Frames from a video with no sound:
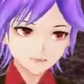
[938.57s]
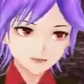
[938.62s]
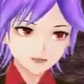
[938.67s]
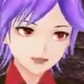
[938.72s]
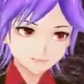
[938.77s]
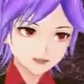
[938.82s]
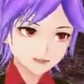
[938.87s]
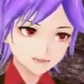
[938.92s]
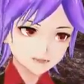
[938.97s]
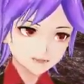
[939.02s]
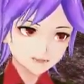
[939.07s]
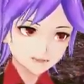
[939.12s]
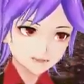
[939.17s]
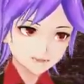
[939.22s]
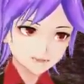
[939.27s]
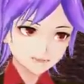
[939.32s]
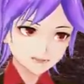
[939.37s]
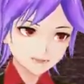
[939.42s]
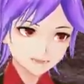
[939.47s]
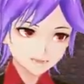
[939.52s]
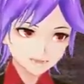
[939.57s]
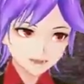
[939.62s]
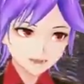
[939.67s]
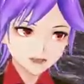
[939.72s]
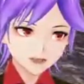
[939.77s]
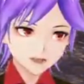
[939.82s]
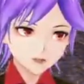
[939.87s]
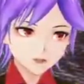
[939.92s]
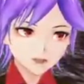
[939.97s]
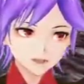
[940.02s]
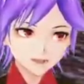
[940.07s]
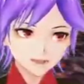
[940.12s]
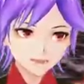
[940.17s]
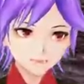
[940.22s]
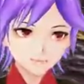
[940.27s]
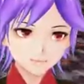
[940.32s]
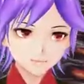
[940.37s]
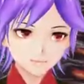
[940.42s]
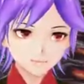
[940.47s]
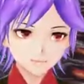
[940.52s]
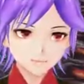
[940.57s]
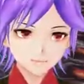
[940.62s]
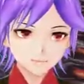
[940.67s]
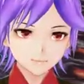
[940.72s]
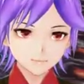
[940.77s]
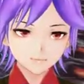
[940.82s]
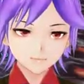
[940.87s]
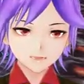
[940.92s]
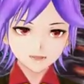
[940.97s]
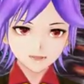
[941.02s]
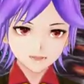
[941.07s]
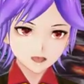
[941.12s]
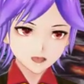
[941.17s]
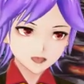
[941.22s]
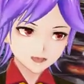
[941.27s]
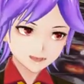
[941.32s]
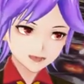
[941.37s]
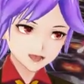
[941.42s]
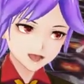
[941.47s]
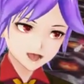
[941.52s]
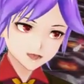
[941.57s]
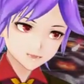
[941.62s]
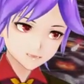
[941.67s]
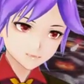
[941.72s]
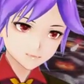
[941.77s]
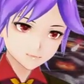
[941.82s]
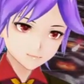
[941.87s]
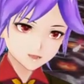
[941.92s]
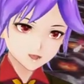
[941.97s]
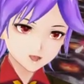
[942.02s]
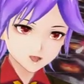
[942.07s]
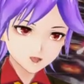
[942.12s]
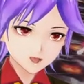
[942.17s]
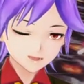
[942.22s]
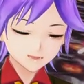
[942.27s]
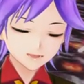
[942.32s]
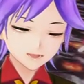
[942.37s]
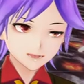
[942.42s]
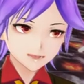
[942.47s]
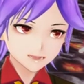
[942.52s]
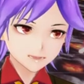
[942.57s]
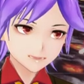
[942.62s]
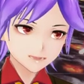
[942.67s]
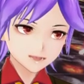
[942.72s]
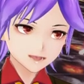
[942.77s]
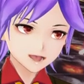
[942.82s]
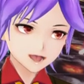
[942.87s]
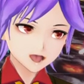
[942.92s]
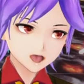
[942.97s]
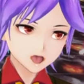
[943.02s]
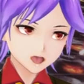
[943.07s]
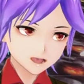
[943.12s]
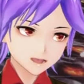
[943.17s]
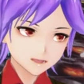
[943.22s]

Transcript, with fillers: And then next up you get another emergency code